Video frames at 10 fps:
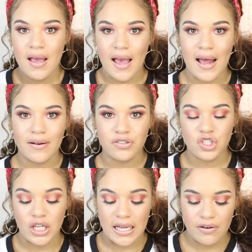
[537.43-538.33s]
kind of
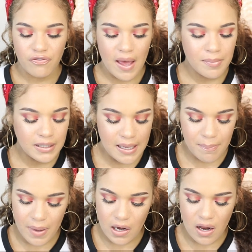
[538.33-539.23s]
shade family,
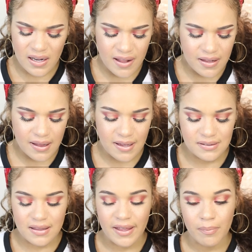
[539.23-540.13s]
but
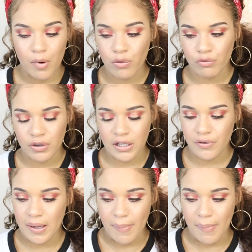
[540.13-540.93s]
nonetheless, they're both really great